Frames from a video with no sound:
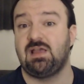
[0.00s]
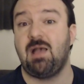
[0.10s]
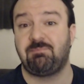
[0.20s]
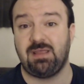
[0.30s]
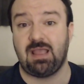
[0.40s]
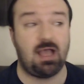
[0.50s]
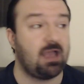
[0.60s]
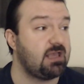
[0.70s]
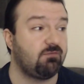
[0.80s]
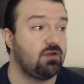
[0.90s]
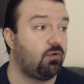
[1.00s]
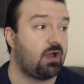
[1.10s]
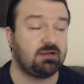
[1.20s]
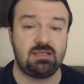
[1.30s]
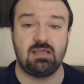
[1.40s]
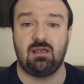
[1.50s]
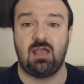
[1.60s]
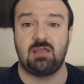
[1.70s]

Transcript: top it? I have no idea.